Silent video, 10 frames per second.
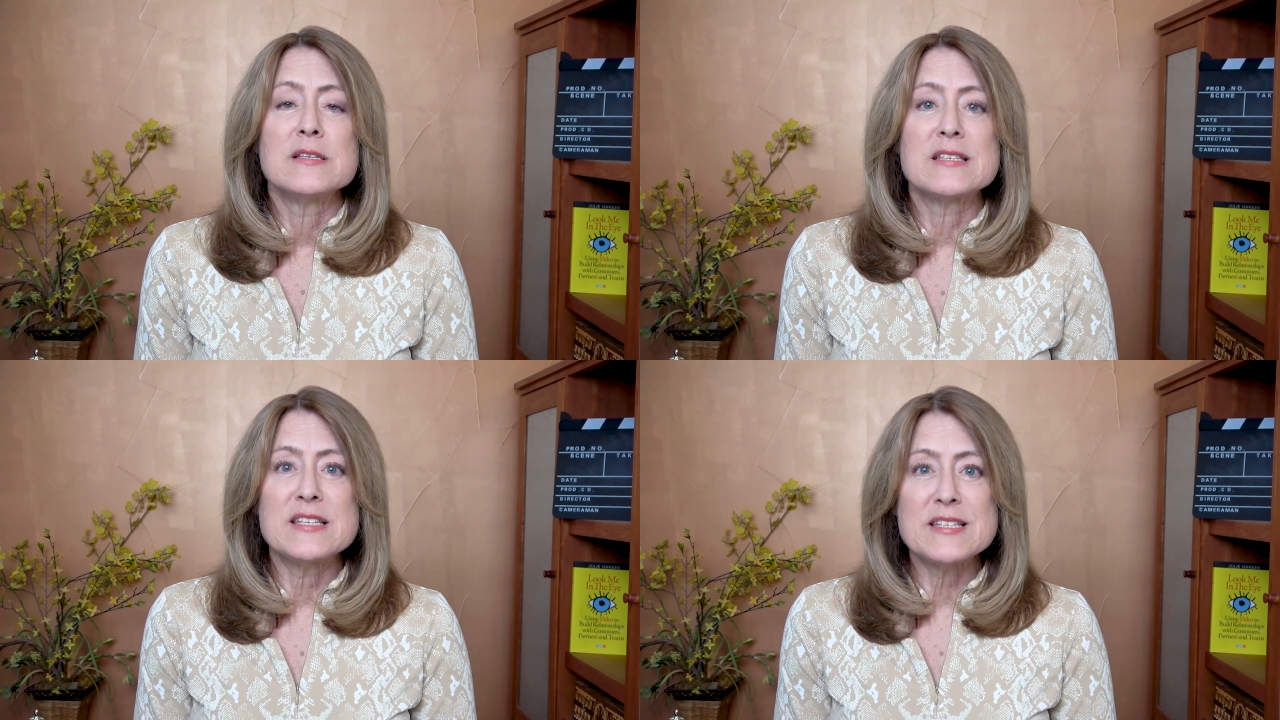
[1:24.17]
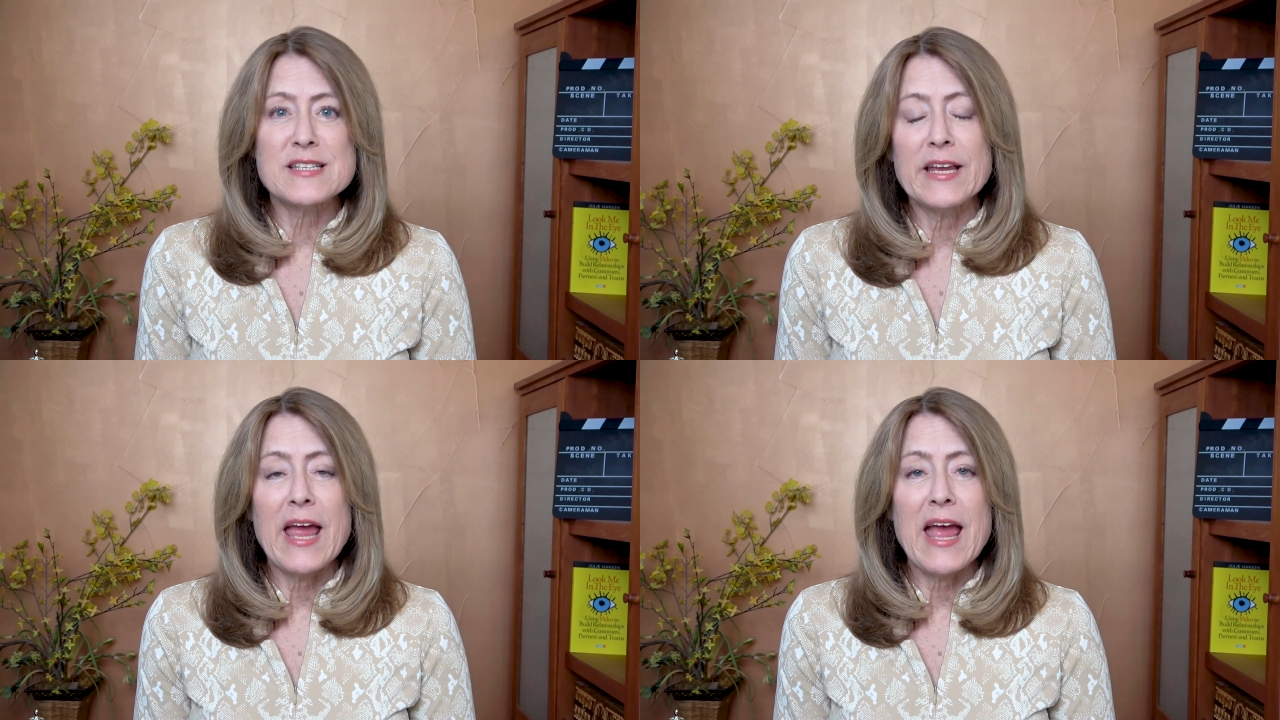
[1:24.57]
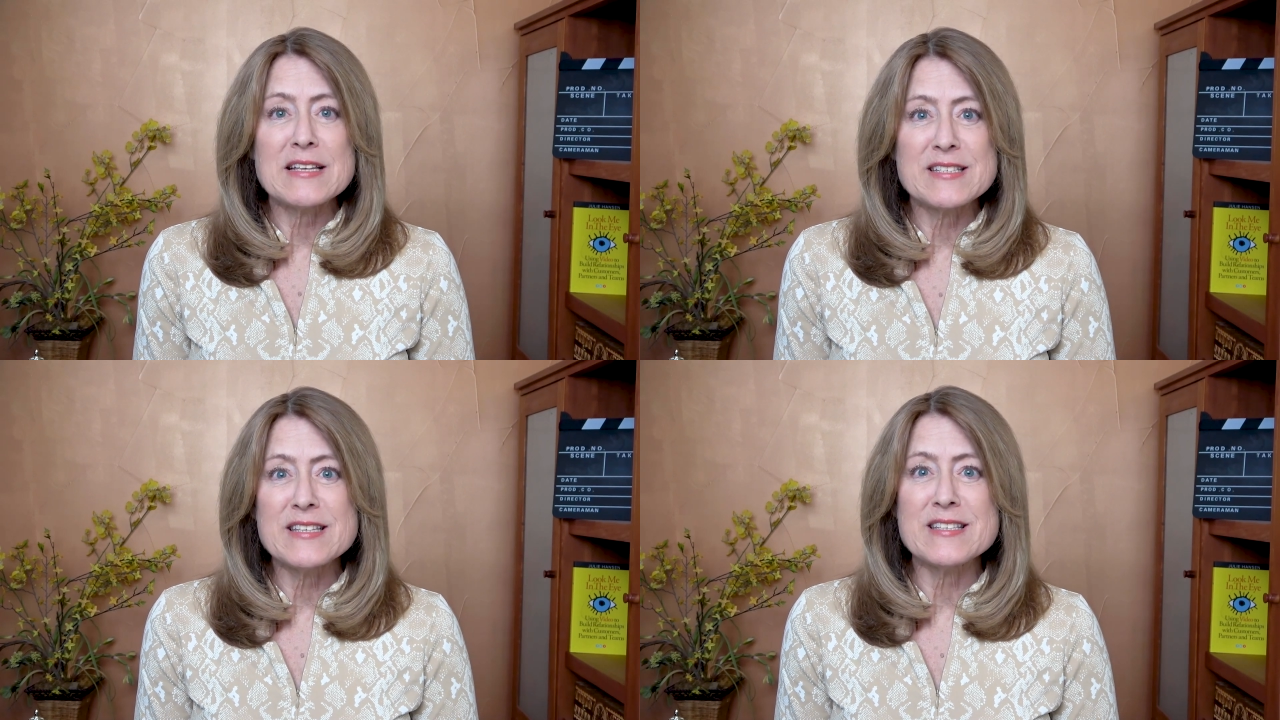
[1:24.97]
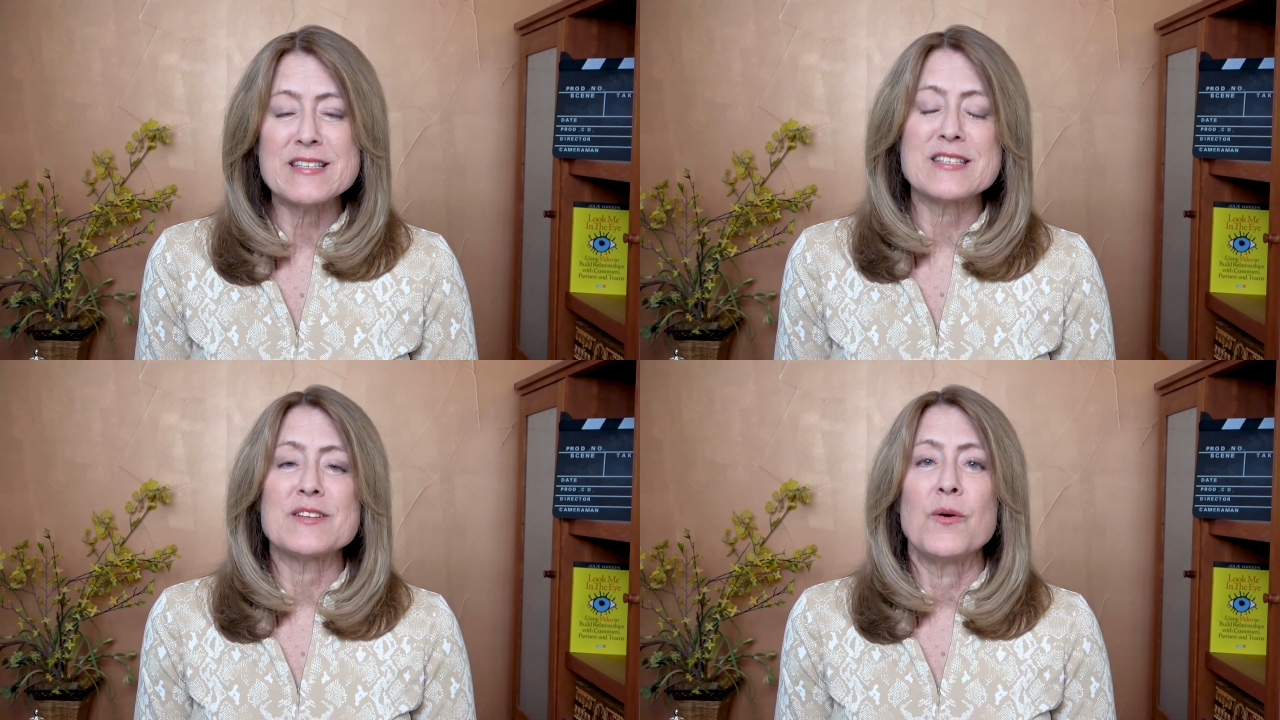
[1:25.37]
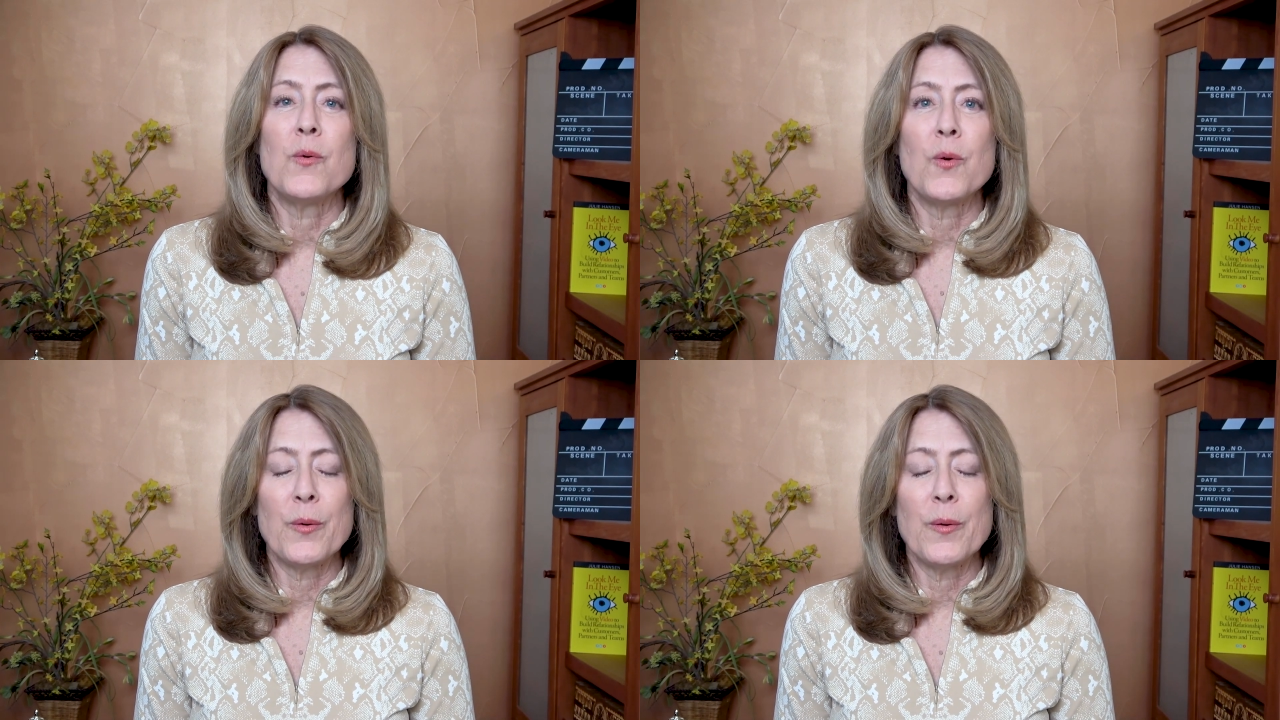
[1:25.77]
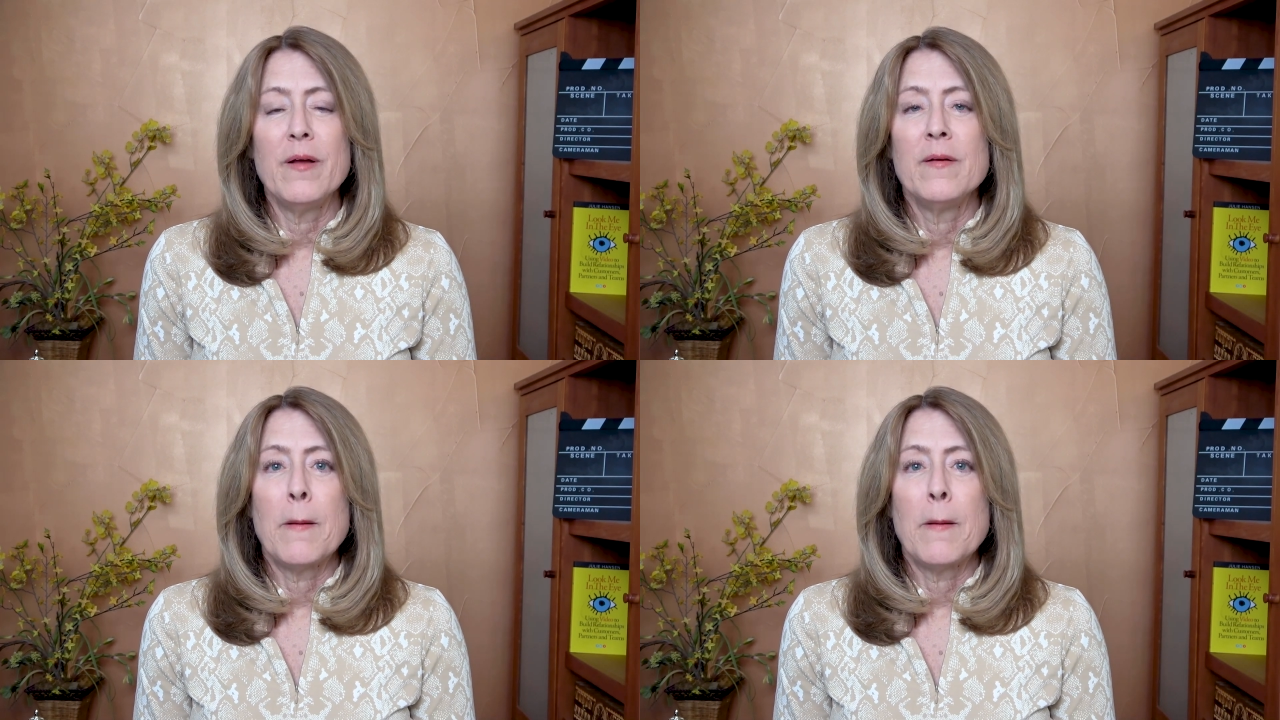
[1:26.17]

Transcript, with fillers: sizzling S's or